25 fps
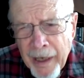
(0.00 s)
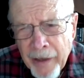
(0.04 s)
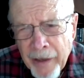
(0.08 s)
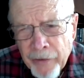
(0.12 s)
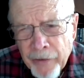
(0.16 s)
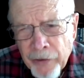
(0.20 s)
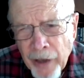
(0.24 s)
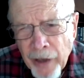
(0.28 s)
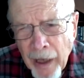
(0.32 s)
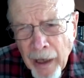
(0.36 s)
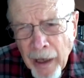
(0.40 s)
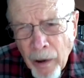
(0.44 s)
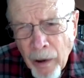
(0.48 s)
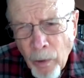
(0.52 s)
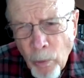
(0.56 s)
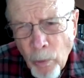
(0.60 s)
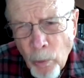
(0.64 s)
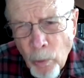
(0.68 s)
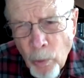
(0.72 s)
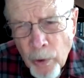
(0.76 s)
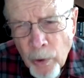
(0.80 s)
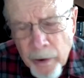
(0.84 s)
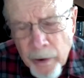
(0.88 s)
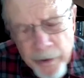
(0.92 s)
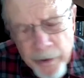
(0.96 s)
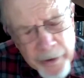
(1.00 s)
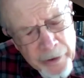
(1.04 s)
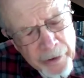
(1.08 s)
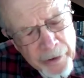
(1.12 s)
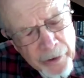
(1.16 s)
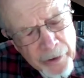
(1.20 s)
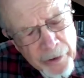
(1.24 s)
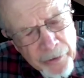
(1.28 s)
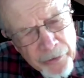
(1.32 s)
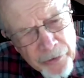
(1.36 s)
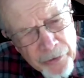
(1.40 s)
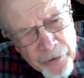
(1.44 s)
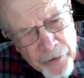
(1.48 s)
is how
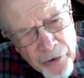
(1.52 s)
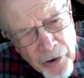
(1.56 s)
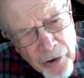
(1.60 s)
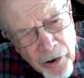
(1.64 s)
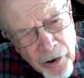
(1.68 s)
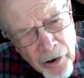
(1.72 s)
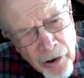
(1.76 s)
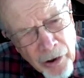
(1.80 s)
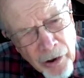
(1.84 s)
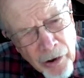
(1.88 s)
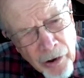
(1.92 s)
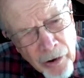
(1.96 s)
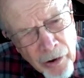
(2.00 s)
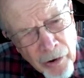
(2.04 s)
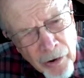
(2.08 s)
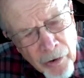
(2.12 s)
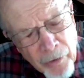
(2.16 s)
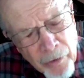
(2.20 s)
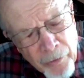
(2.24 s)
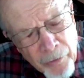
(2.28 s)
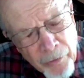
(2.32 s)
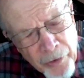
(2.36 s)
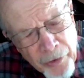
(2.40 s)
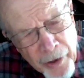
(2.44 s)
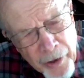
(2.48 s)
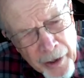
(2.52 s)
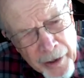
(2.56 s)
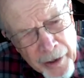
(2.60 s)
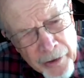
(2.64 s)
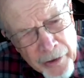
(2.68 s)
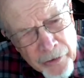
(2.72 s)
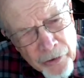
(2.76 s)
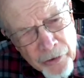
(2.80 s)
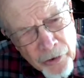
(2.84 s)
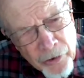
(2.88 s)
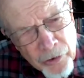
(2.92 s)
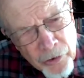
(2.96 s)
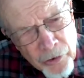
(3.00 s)
willing are they
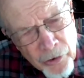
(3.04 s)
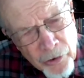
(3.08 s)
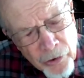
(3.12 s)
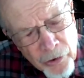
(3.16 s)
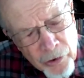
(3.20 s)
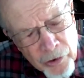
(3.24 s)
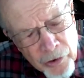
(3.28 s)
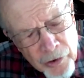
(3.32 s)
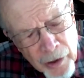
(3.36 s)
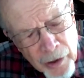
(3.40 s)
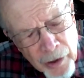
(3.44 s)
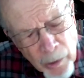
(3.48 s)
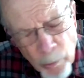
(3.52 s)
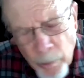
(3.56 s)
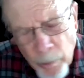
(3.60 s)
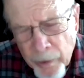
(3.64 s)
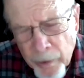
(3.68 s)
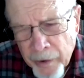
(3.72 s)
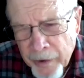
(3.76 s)
to look